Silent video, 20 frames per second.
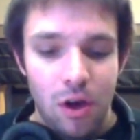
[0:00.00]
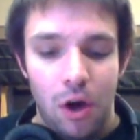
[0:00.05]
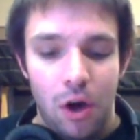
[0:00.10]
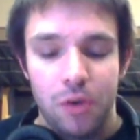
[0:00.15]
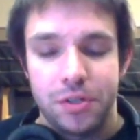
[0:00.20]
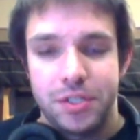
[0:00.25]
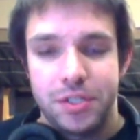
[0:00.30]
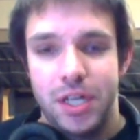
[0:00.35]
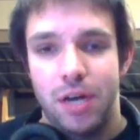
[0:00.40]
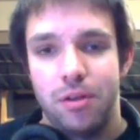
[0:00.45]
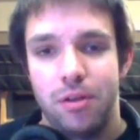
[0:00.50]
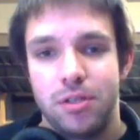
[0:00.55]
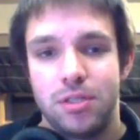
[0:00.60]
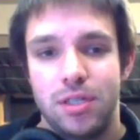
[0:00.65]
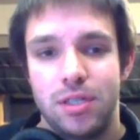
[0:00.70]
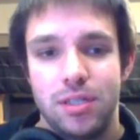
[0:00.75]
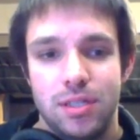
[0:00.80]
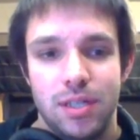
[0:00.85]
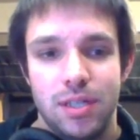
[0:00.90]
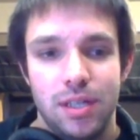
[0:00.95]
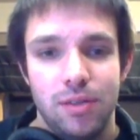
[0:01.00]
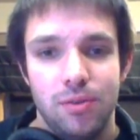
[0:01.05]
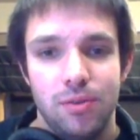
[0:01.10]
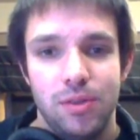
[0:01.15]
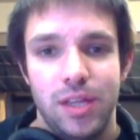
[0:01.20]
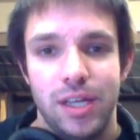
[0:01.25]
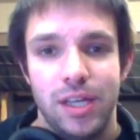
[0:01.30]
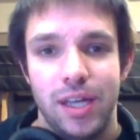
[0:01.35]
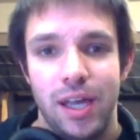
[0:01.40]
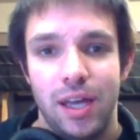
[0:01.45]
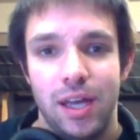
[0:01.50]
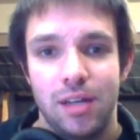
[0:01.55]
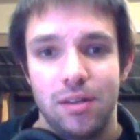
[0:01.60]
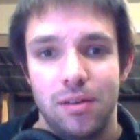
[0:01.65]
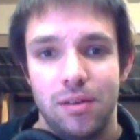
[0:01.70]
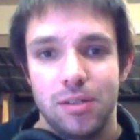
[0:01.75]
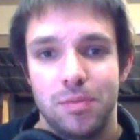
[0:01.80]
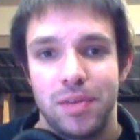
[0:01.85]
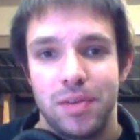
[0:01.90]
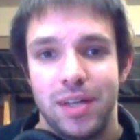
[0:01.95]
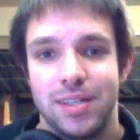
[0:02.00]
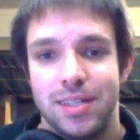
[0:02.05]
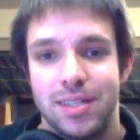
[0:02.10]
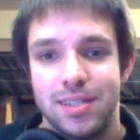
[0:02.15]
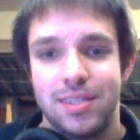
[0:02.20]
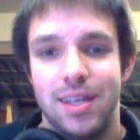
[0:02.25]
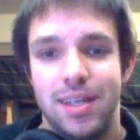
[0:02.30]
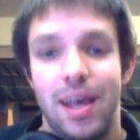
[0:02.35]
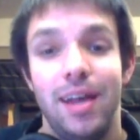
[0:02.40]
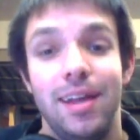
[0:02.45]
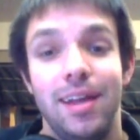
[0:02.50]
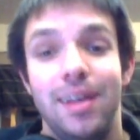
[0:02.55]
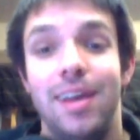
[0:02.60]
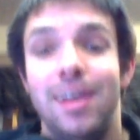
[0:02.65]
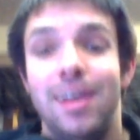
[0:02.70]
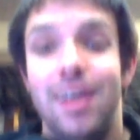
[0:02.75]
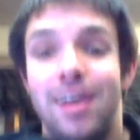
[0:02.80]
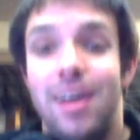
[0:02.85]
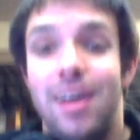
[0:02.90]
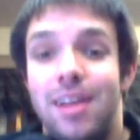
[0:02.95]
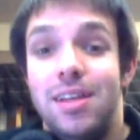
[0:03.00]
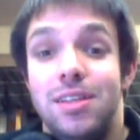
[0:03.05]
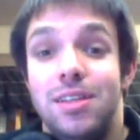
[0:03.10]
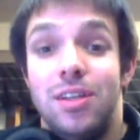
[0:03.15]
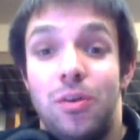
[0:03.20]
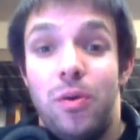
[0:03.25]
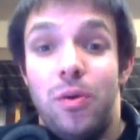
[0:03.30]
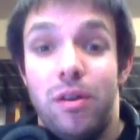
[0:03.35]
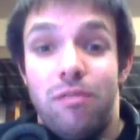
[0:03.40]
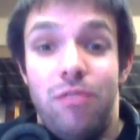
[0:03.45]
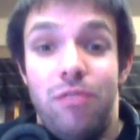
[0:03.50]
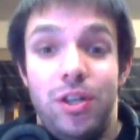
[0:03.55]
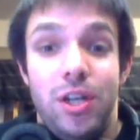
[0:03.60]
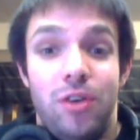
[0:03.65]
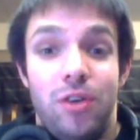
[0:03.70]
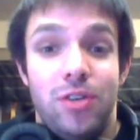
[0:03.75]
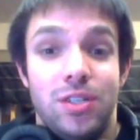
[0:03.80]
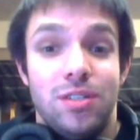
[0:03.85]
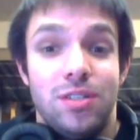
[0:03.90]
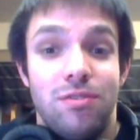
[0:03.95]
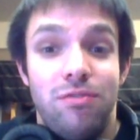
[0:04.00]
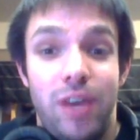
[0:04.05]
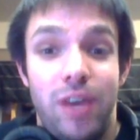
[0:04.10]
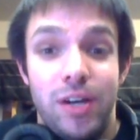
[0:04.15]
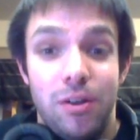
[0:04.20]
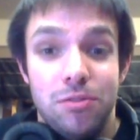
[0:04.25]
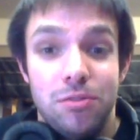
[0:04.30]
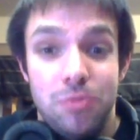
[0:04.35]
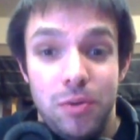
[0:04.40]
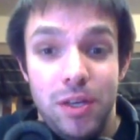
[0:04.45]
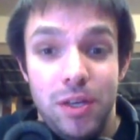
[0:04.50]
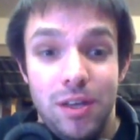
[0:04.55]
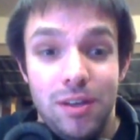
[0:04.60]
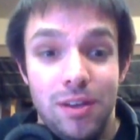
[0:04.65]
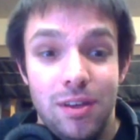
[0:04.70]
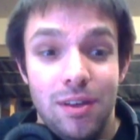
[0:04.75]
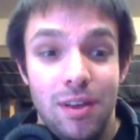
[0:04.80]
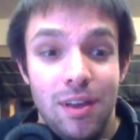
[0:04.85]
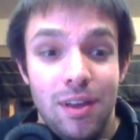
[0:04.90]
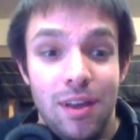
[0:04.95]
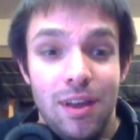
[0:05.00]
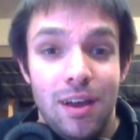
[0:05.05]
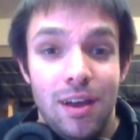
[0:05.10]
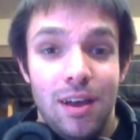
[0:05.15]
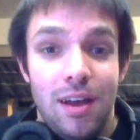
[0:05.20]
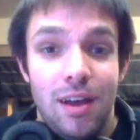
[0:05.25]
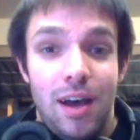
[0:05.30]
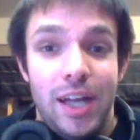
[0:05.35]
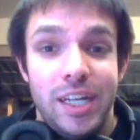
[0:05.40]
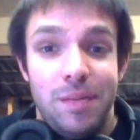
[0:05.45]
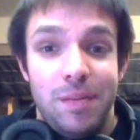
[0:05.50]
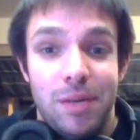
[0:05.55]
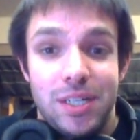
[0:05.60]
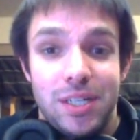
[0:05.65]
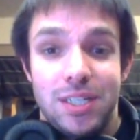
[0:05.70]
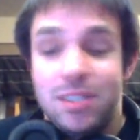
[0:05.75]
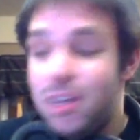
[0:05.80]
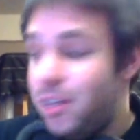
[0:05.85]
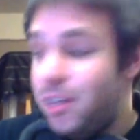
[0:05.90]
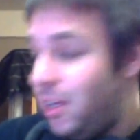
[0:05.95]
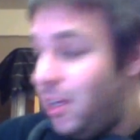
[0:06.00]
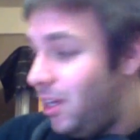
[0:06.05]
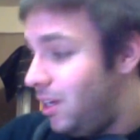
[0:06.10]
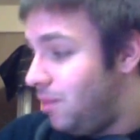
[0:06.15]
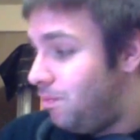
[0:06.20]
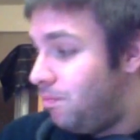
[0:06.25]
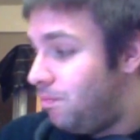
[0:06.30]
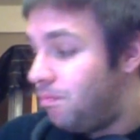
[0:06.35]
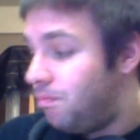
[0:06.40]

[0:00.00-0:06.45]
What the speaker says: I'll just see how this thing handles, but as I said, this is a quick video because it's finals week. I need to get back to studying.